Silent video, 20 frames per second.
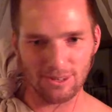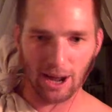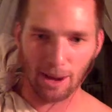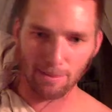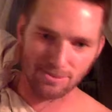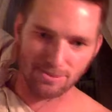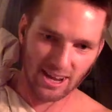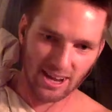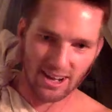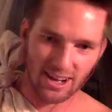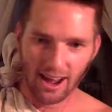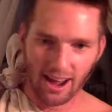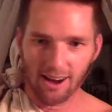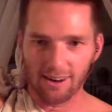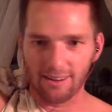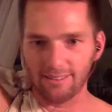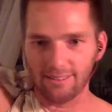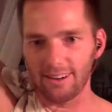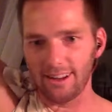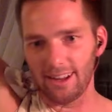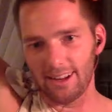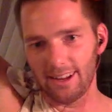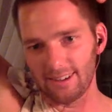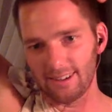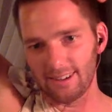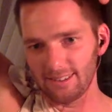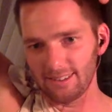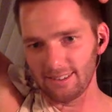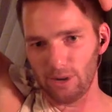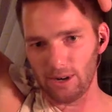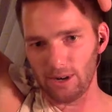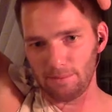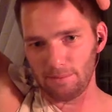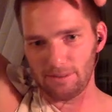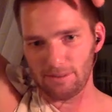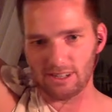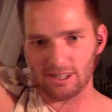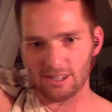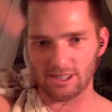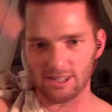upside down in weird
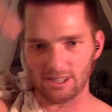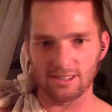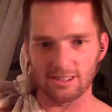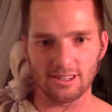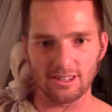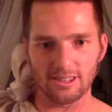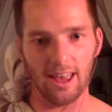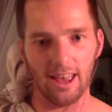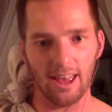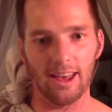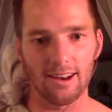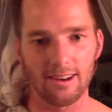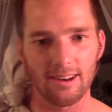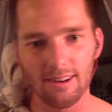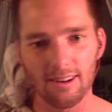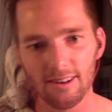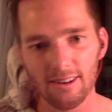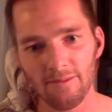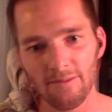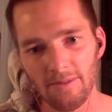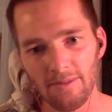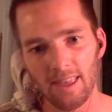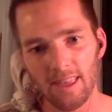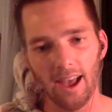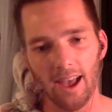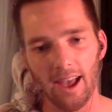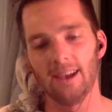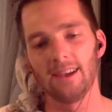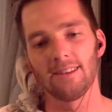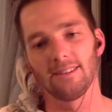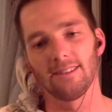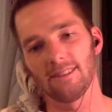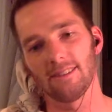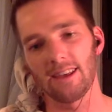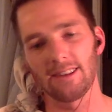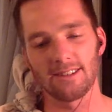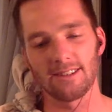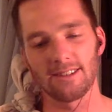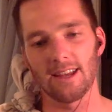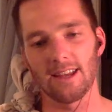positions, and
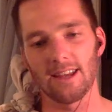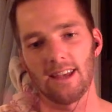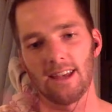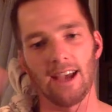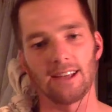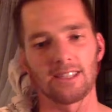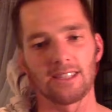then Stacy adds